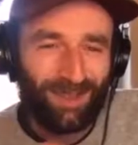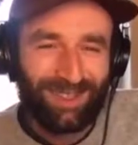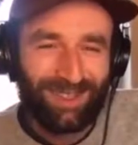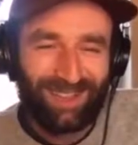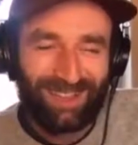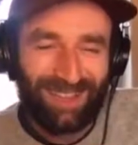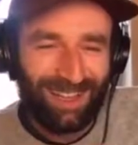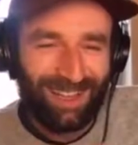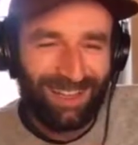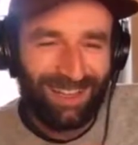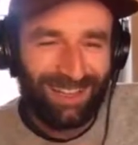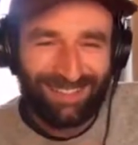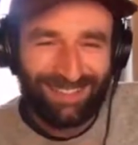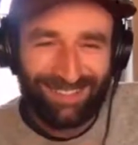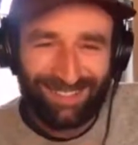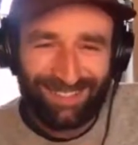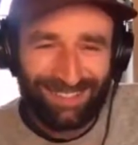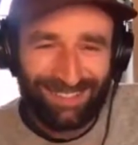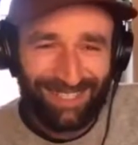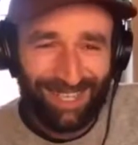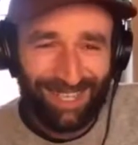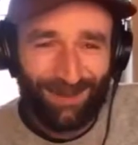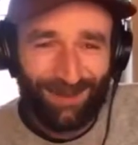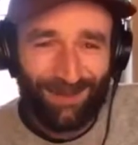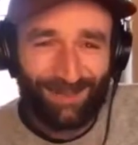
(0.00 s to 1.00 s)
I saw a
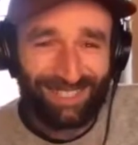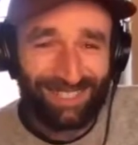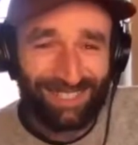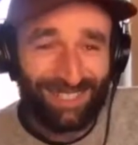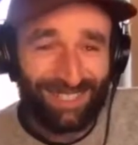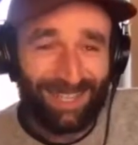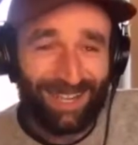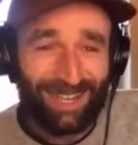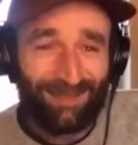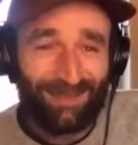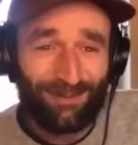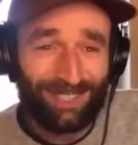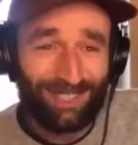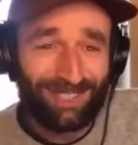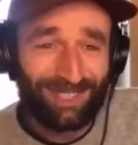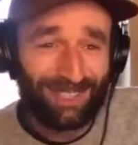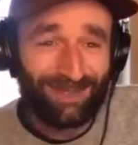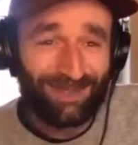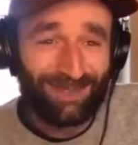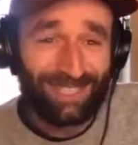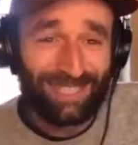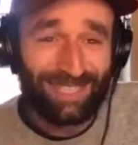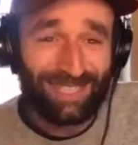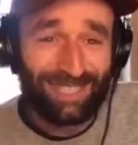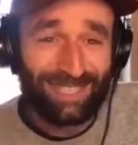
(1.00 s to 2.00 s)
talk once at a conference. It
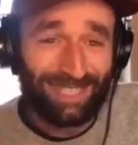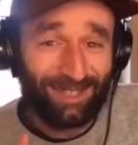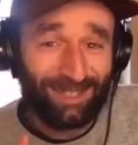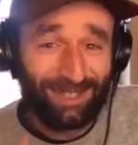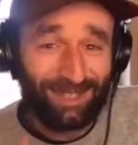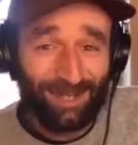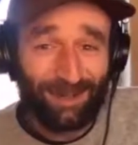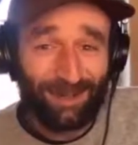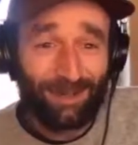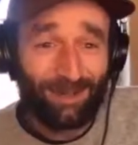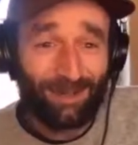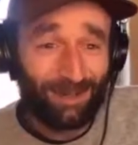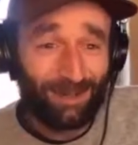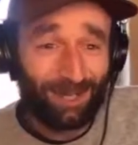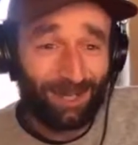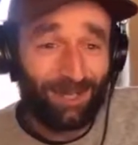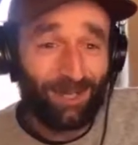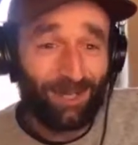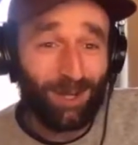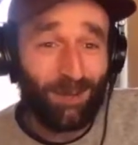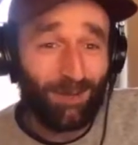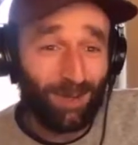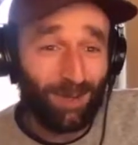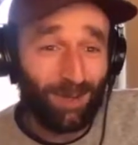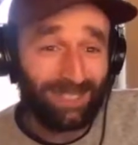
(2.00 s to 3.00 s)
was like, here's how you can run
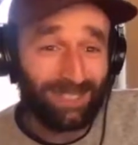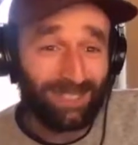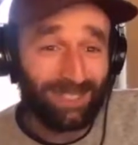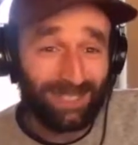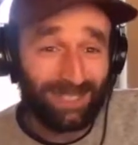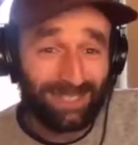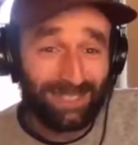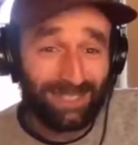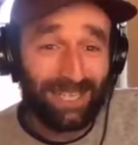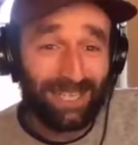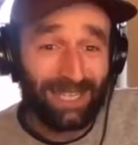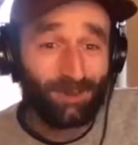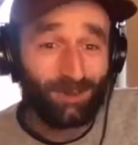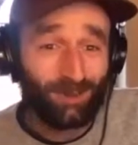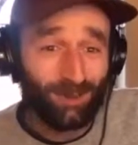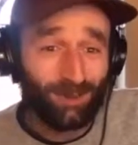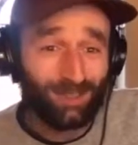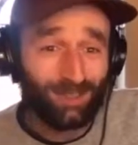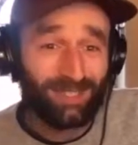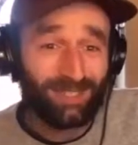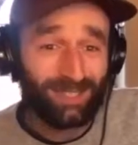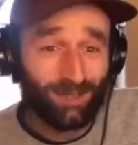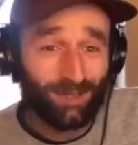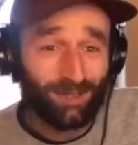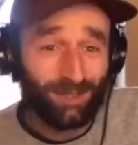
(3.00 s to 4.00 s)
notebooks on a
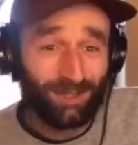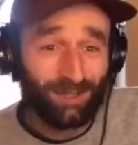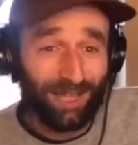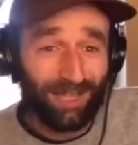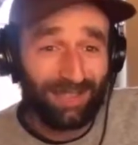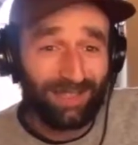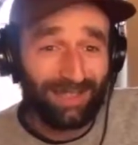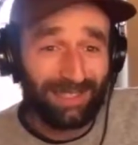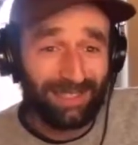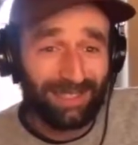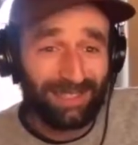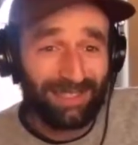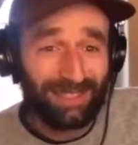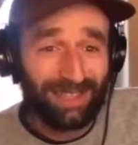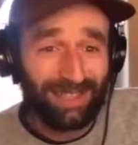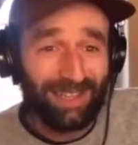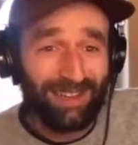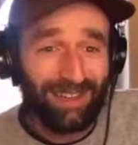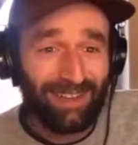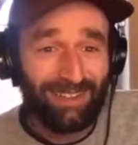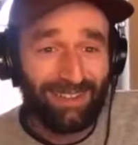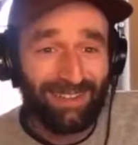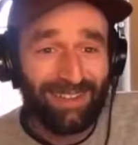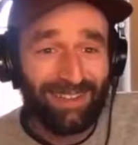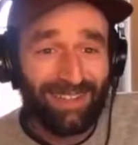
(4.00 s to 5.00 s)
schedule to do your nightly
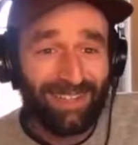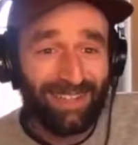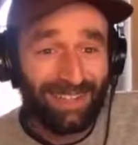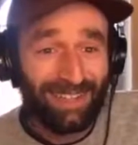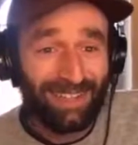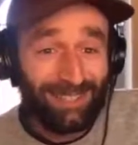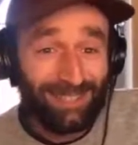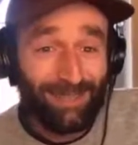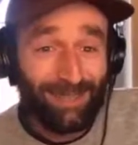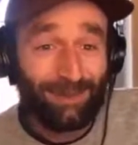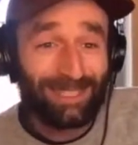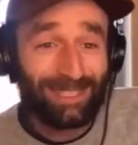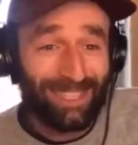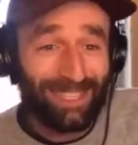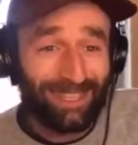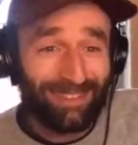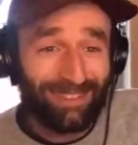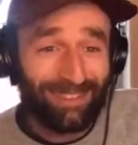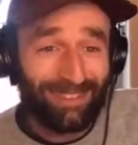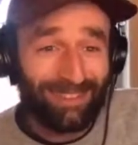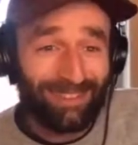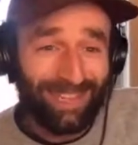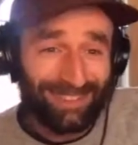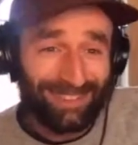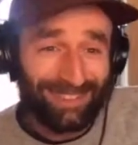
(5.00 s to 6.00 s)
ETL. Here's how we
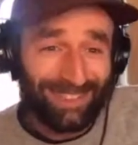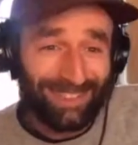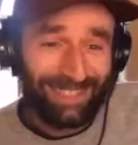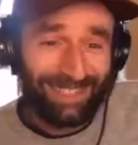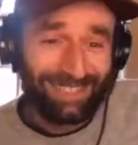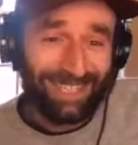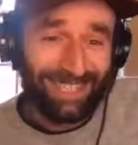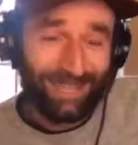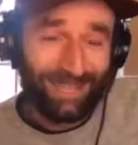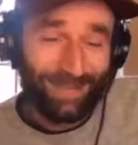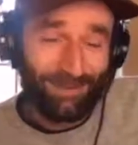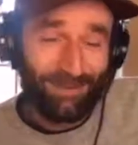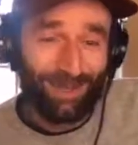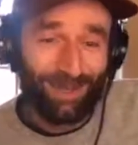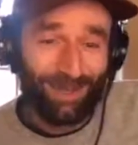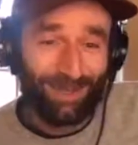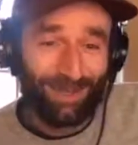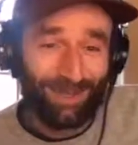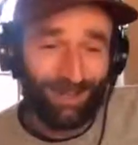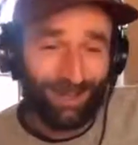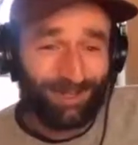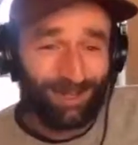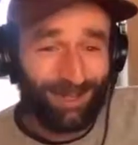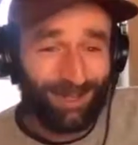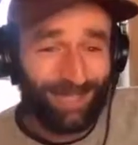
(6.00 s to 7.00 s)
scaled it out to the entire very
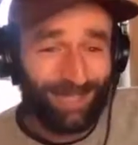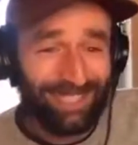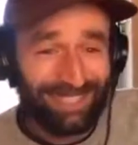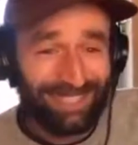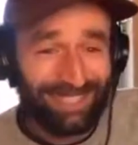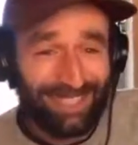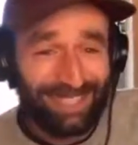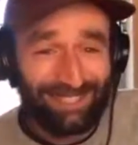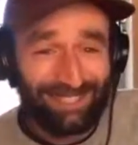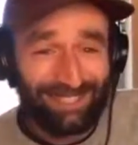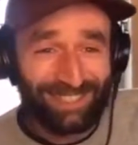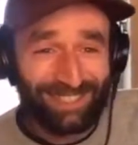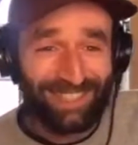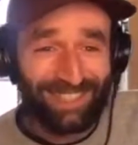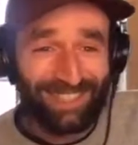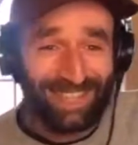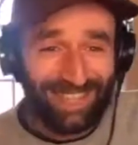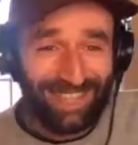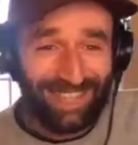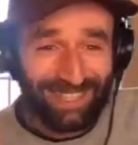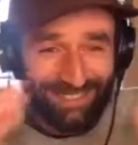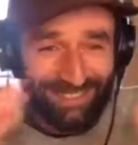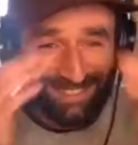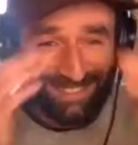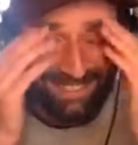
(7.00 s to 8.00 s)
large organization.
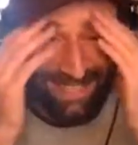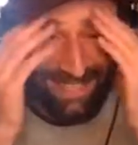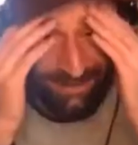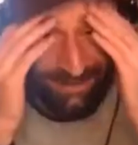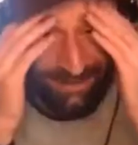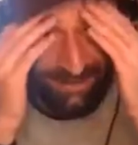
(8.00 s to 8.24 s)
I just kept